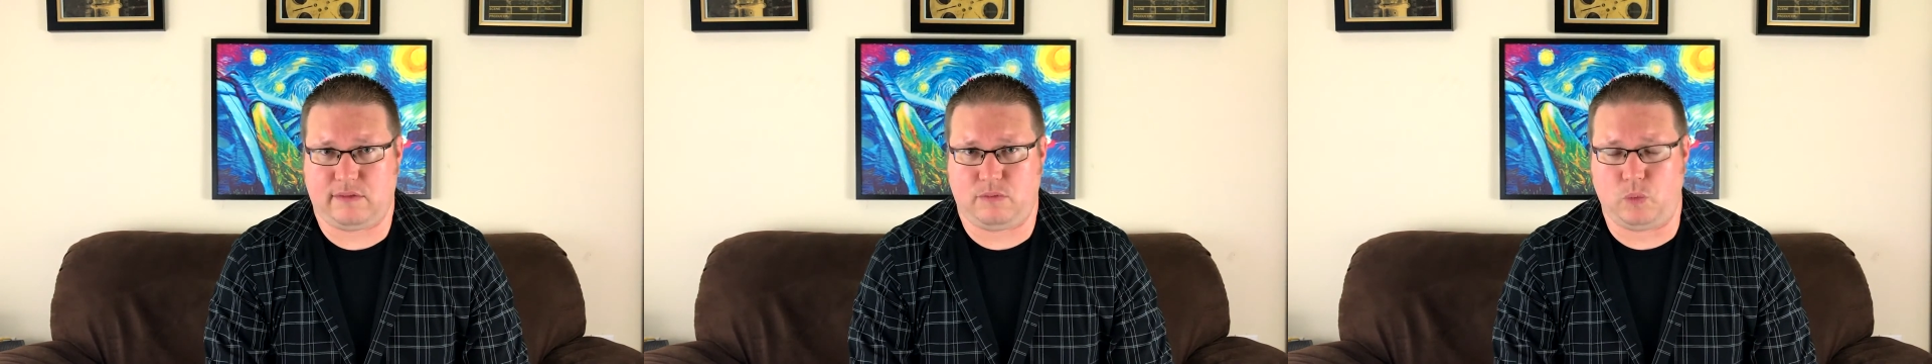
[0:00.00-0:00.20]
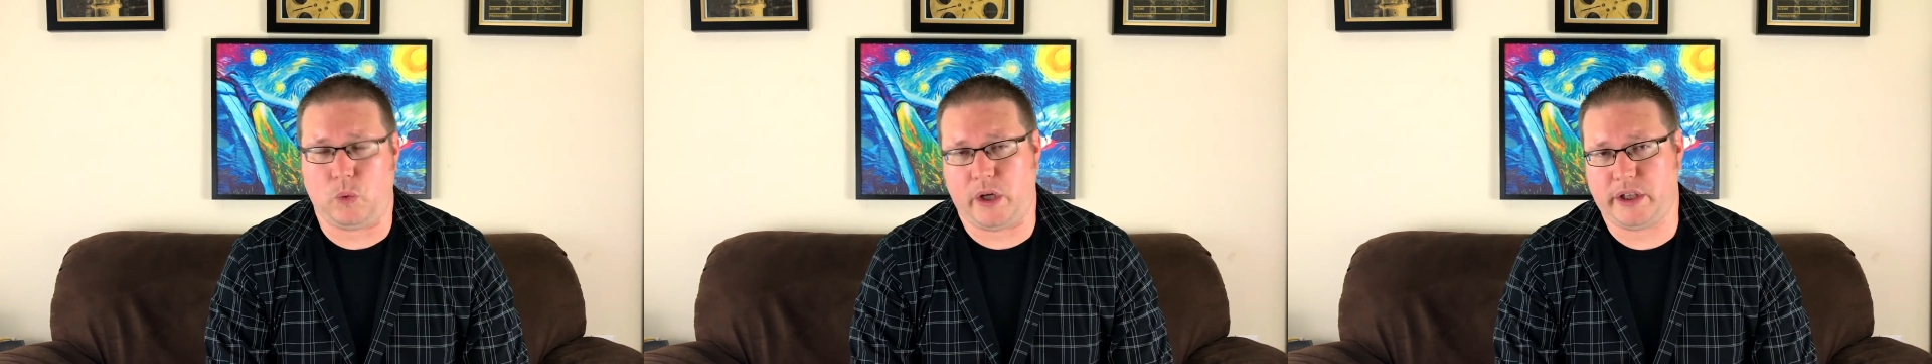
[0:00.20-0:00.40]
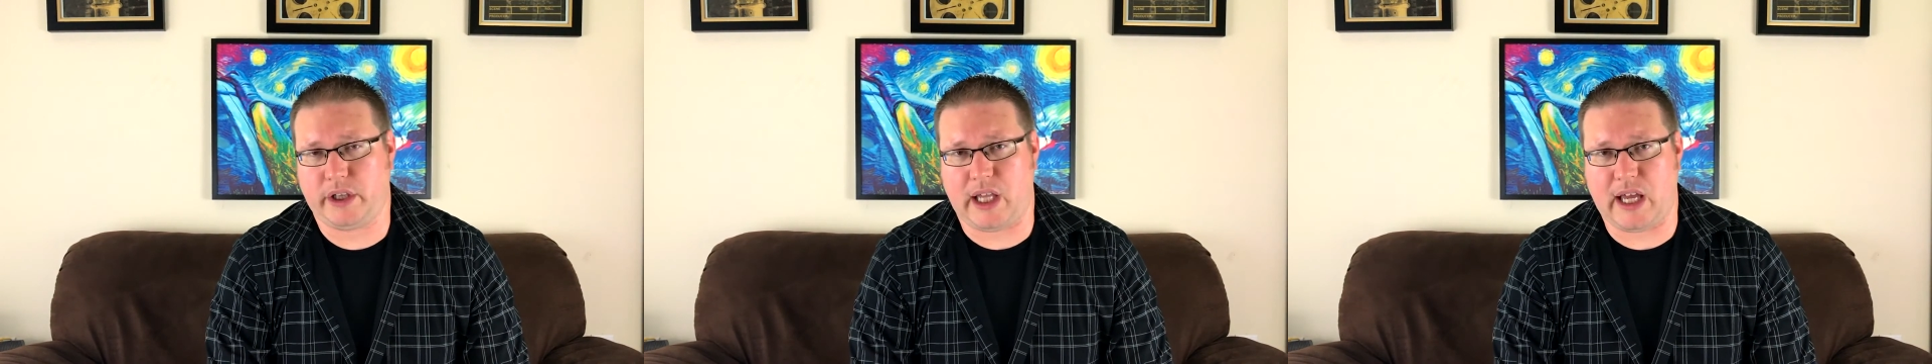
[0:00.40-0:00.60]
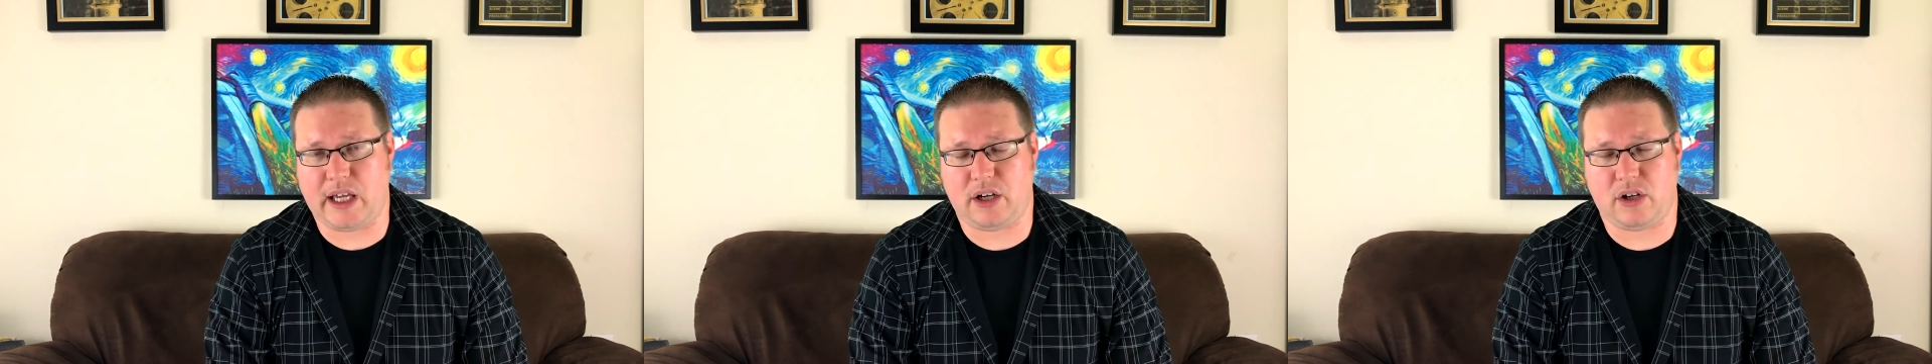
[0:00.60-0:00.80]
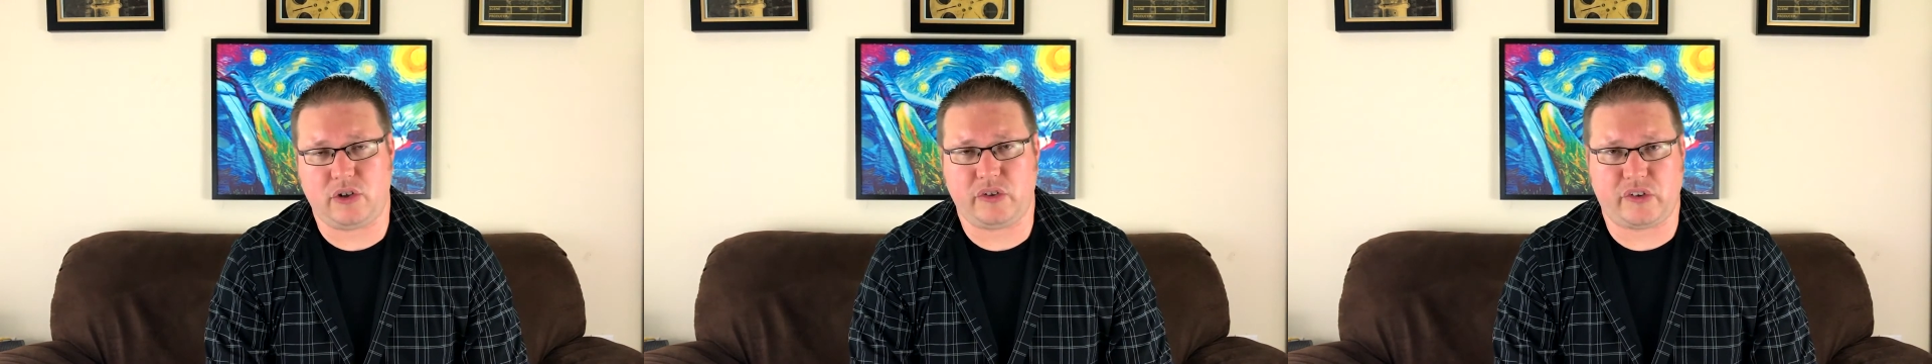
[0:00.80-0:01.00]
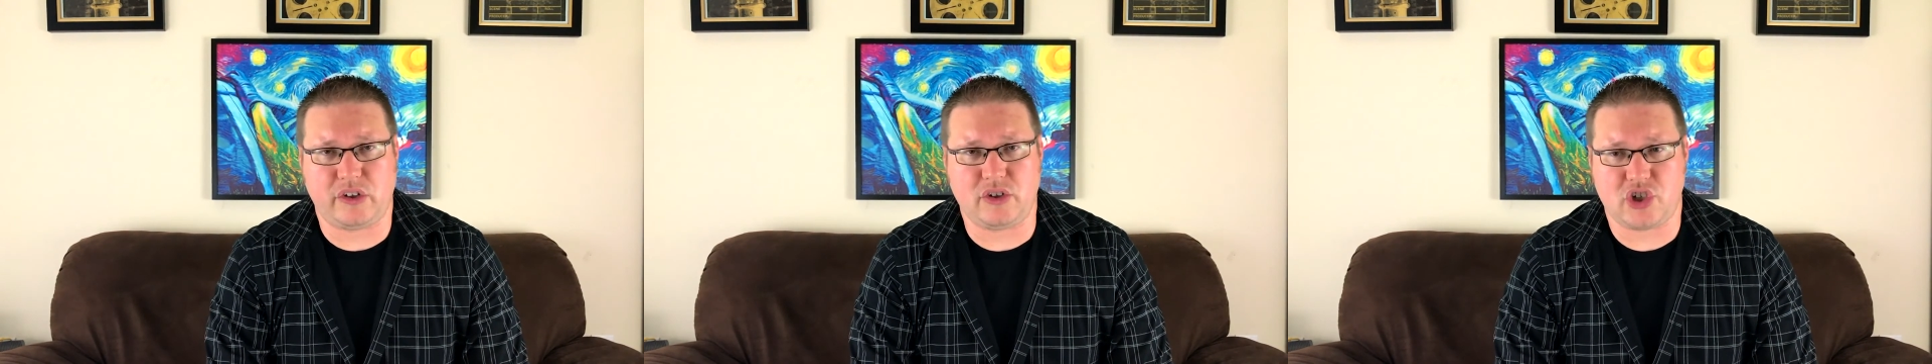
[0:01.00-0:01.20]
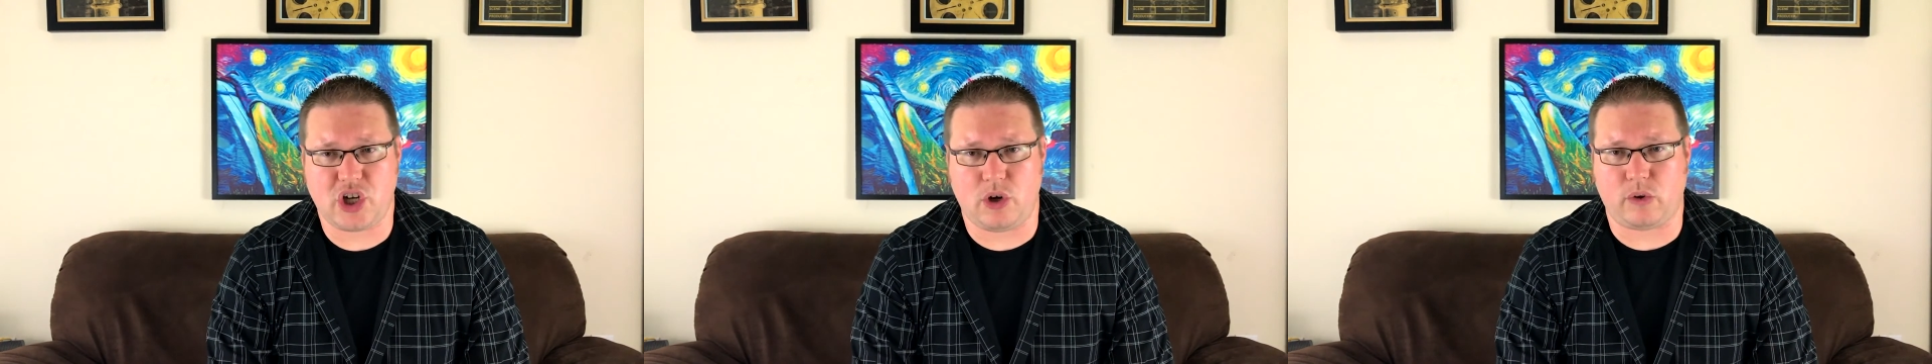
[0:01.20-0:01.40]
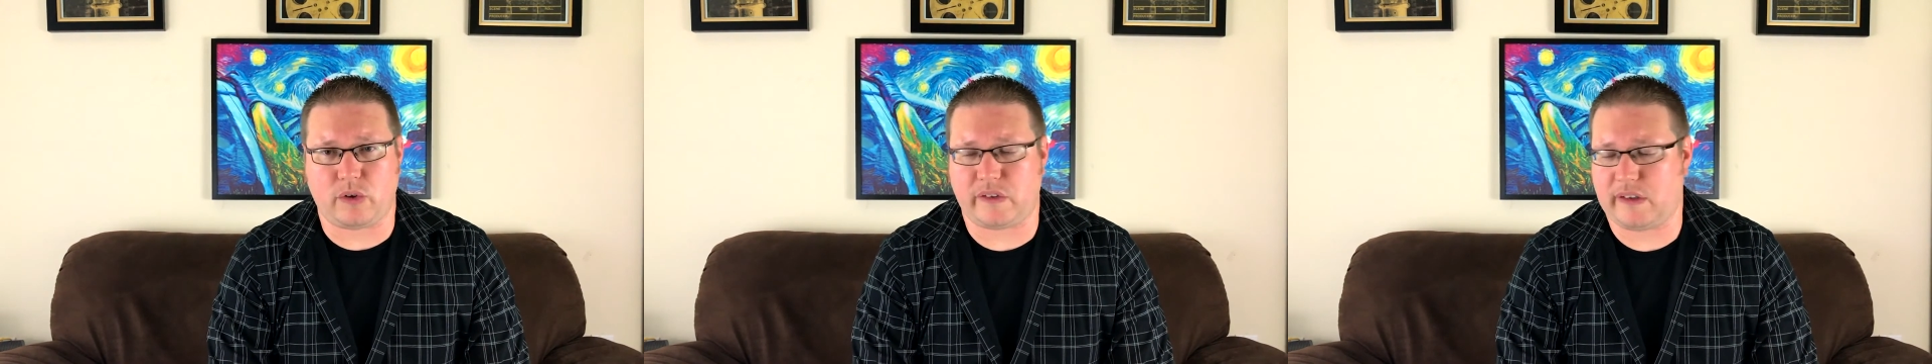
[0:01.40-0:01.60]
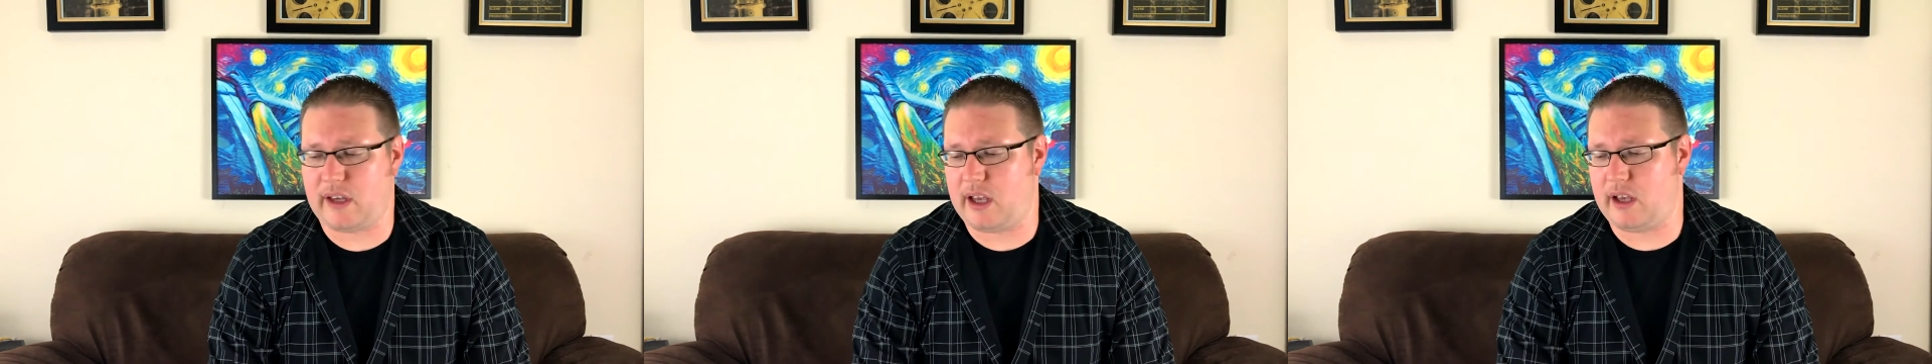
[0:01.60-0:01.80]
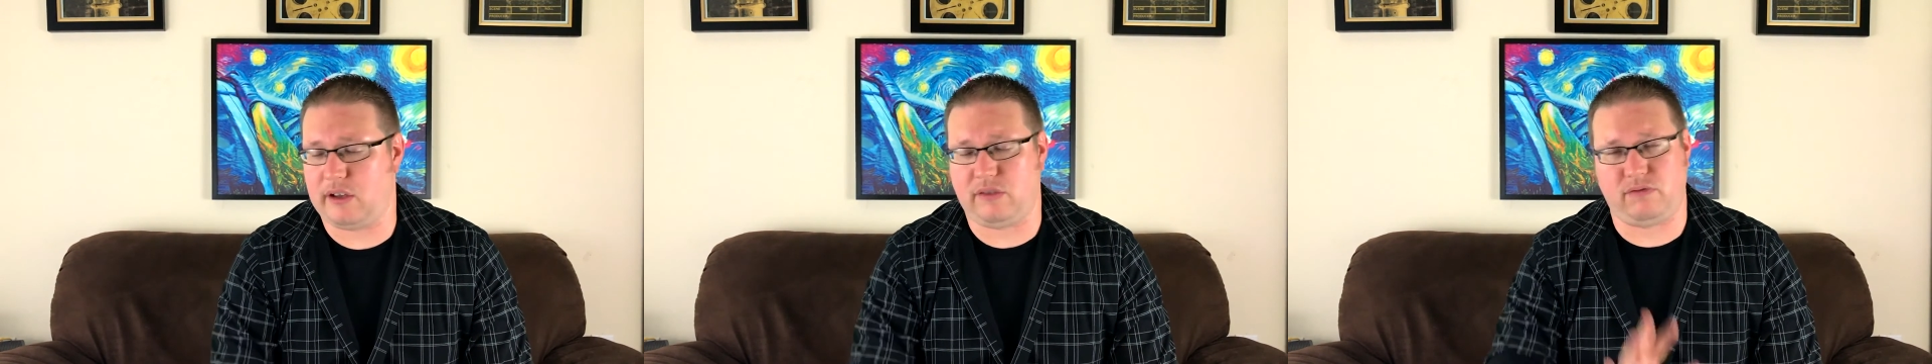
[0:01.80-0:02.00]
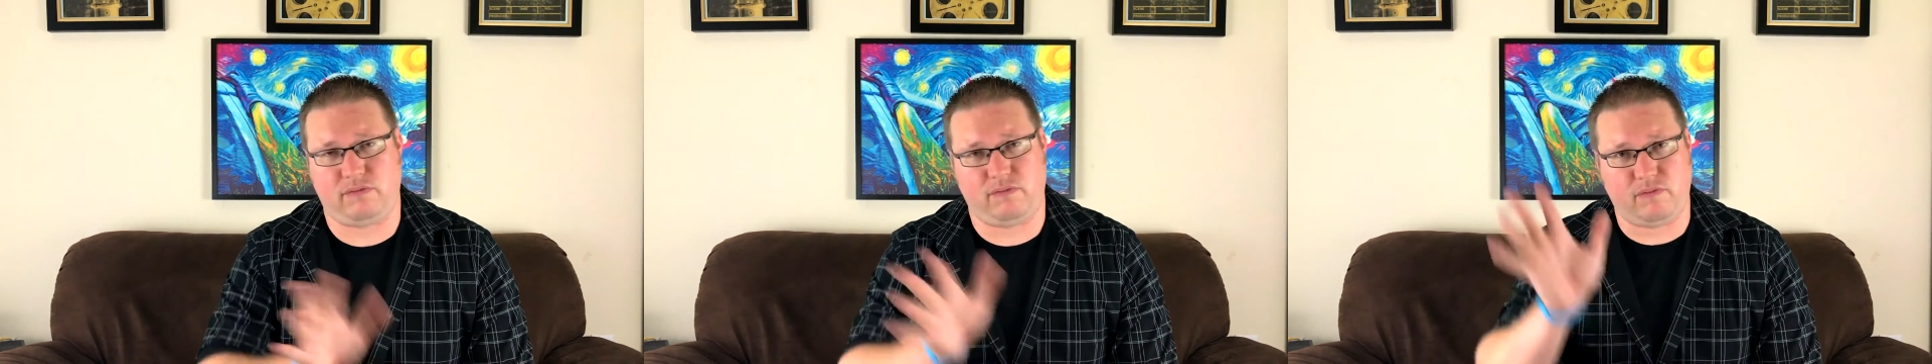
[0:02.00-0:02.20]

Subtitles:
one-liners and jokes, and